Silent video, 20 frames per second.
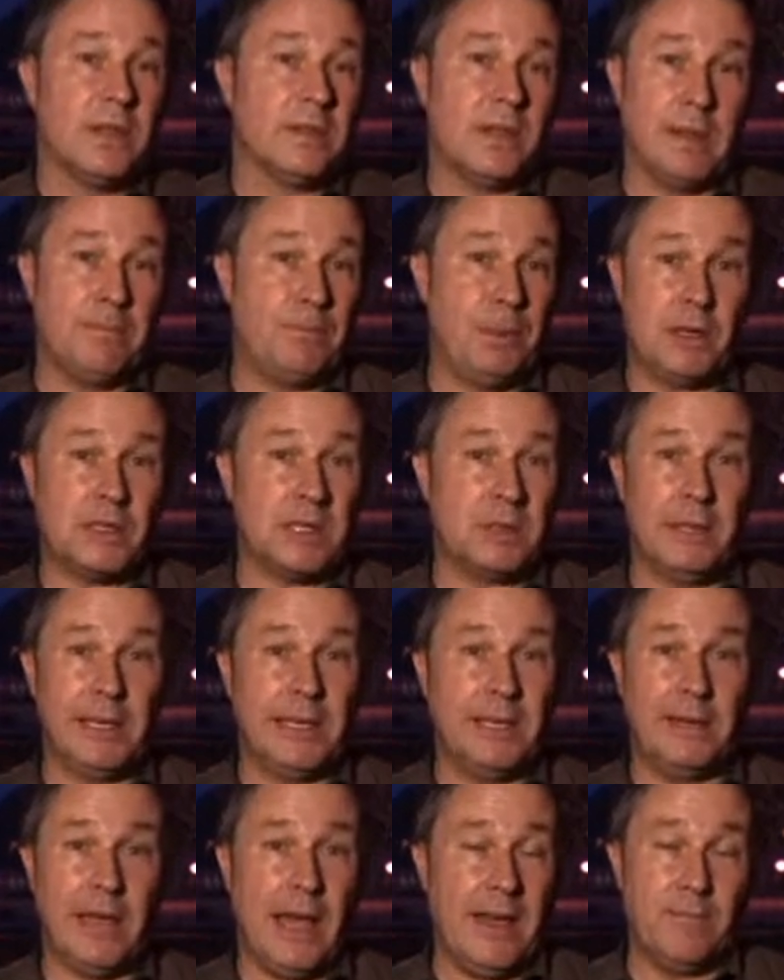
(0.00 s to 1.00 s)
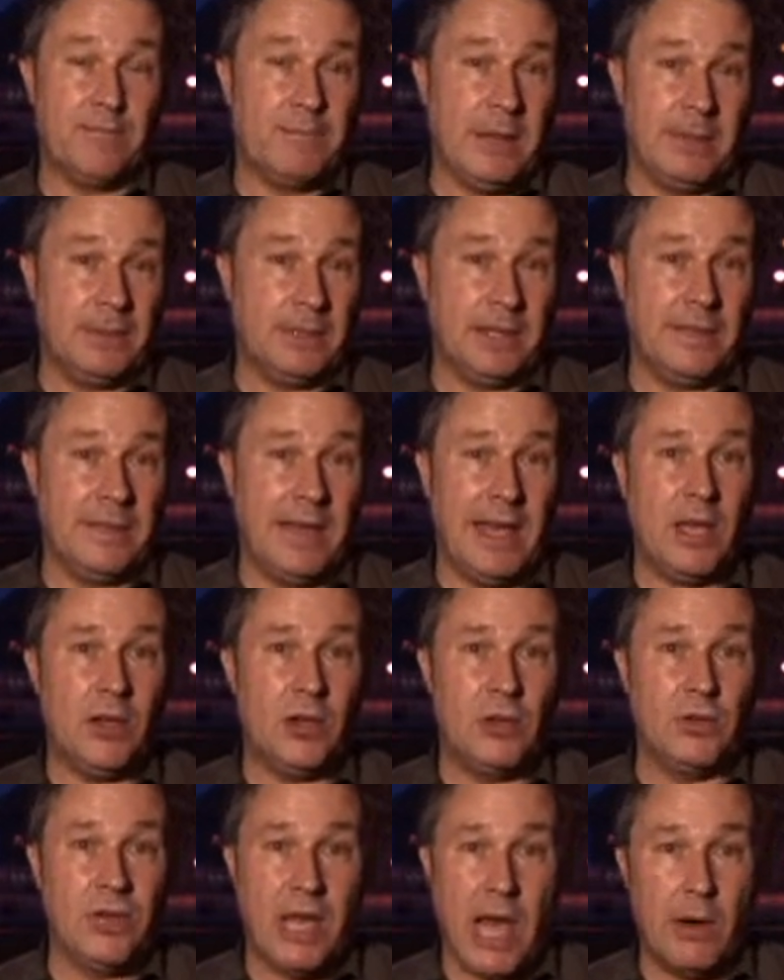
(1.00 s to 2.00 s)
They possibly have people in there
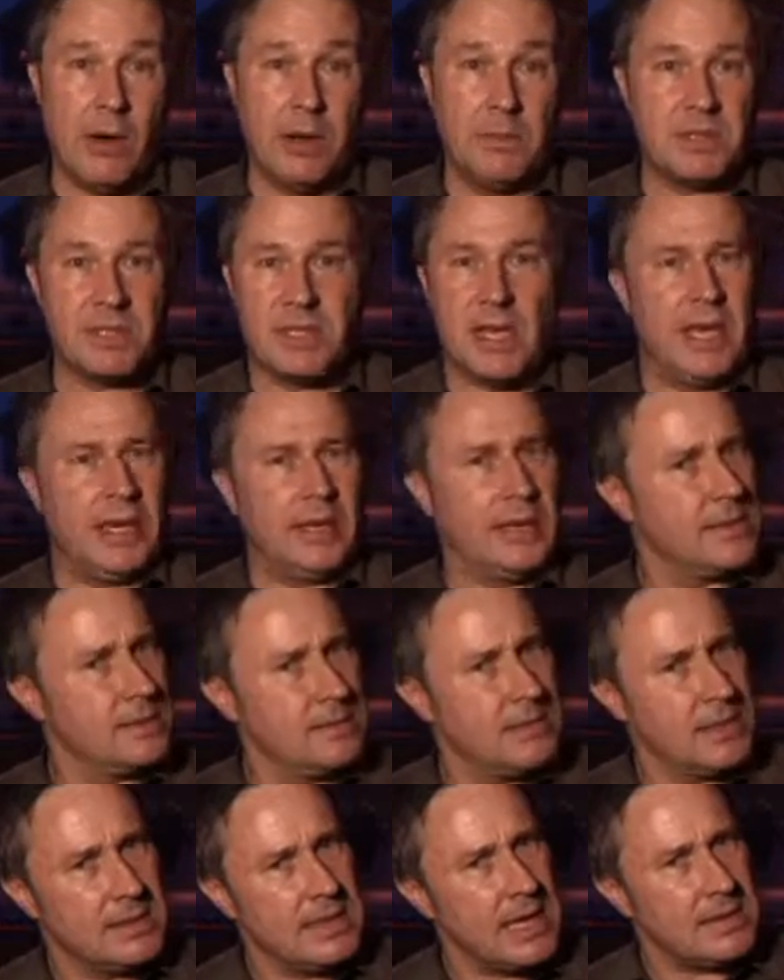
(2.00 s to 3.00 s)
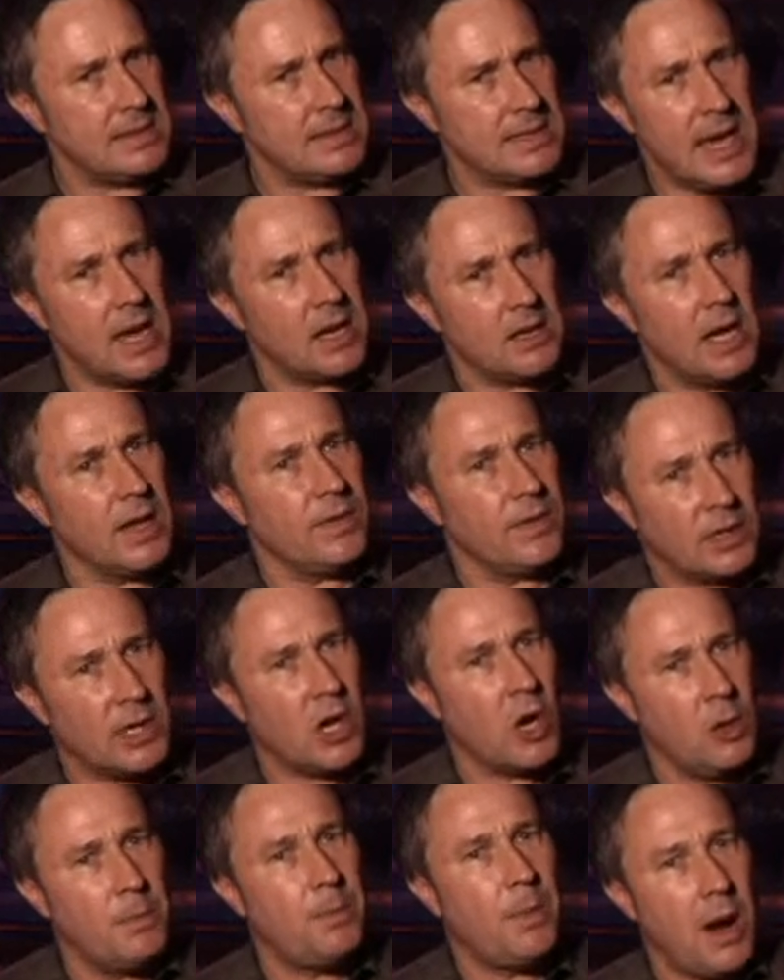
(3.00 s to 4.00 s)
who know him saying, "Does that sound like the
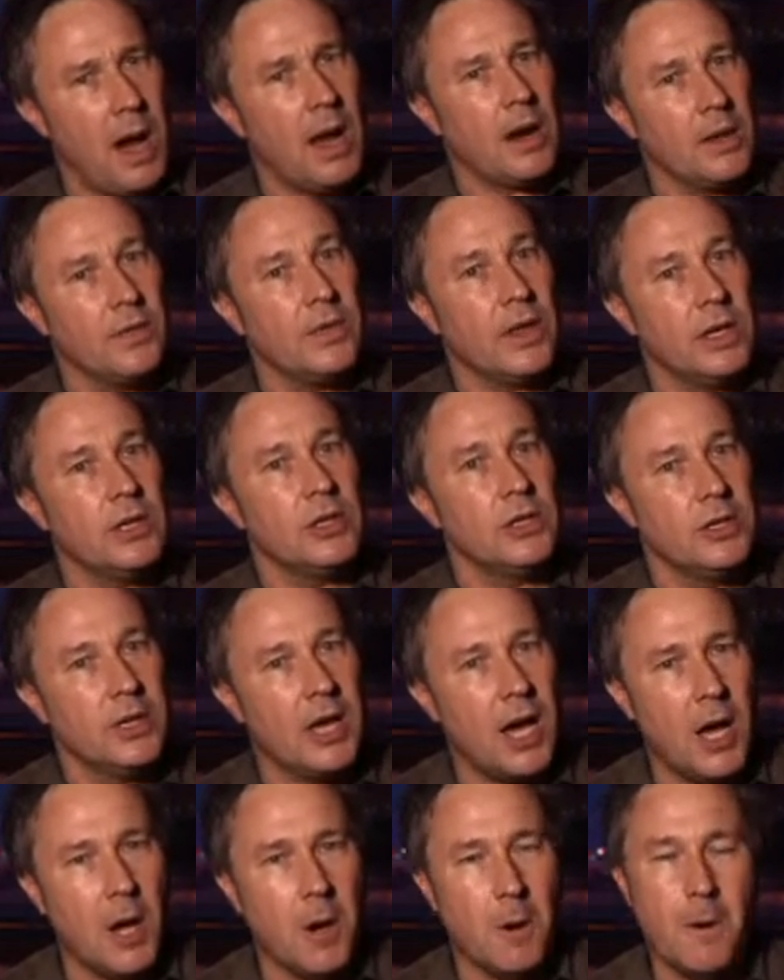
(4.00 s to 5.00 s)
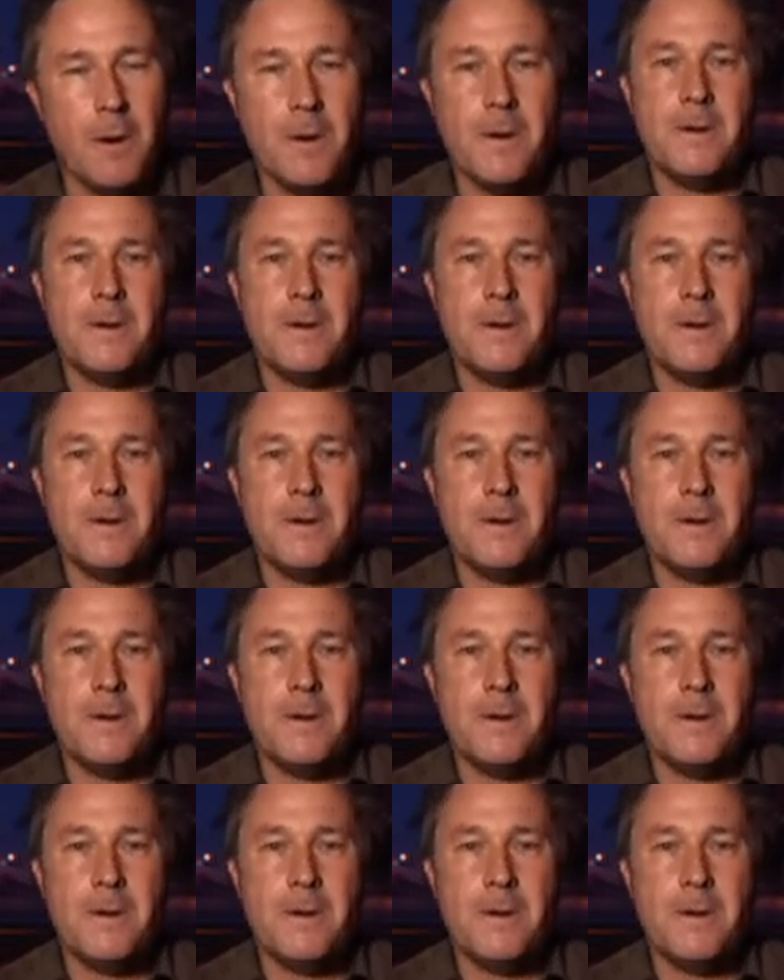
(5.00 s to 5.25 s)
co-pilot that you know?"